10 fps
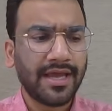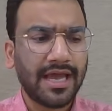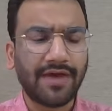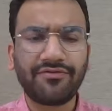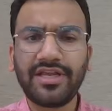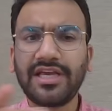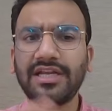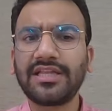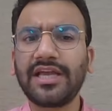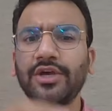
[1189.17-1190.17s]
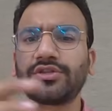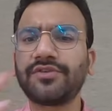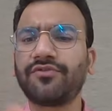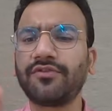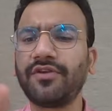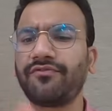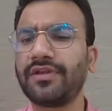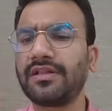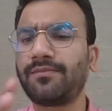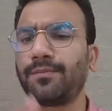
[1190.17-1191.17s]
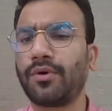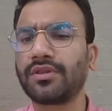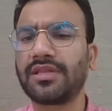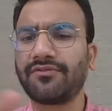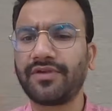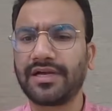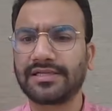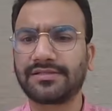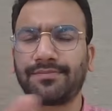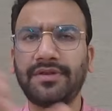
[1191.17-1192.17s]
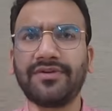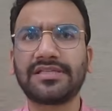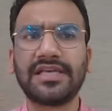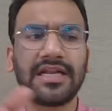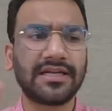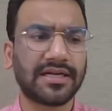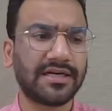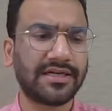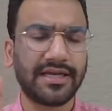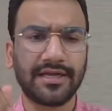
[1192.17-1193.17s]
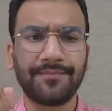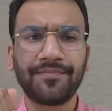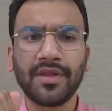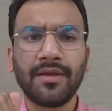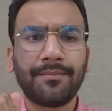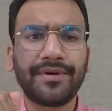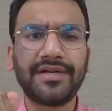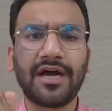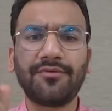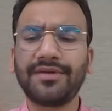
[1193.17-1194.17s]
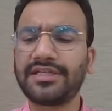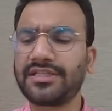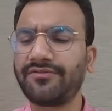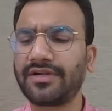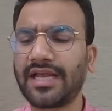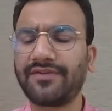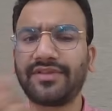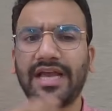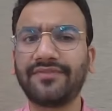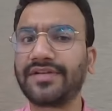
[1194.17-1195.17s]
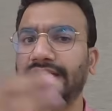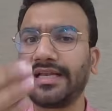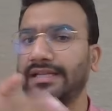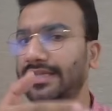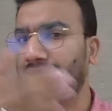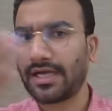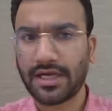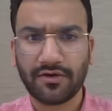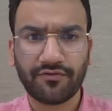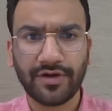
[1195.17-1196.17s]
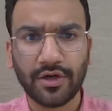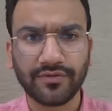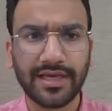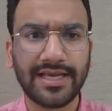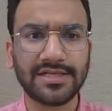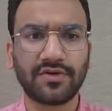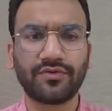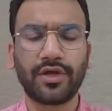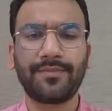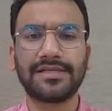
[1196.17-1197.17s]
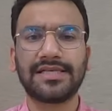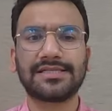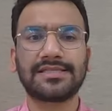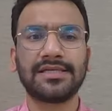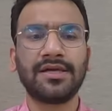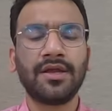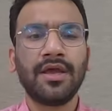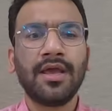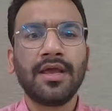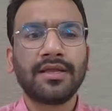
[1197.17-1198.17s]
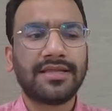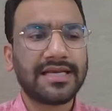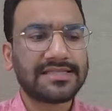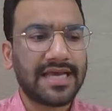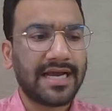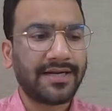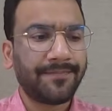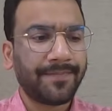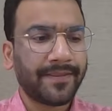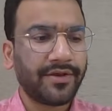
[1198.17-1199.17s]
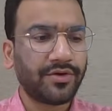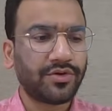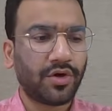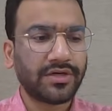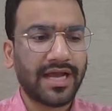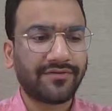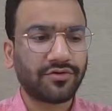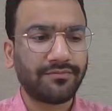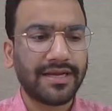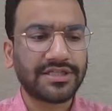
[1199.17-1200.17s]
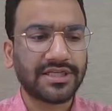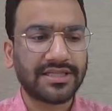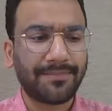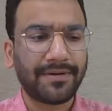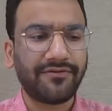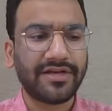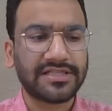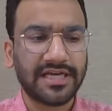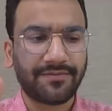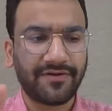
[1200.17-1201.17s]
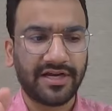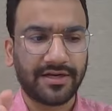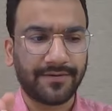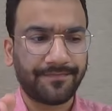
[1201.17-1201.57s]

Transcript: Every year in the AOC4 we fill both the figures, previous year and current year. But now ministry, what have they have done in the field of the ease of doing business? They said you don't have to mention the previous year figure.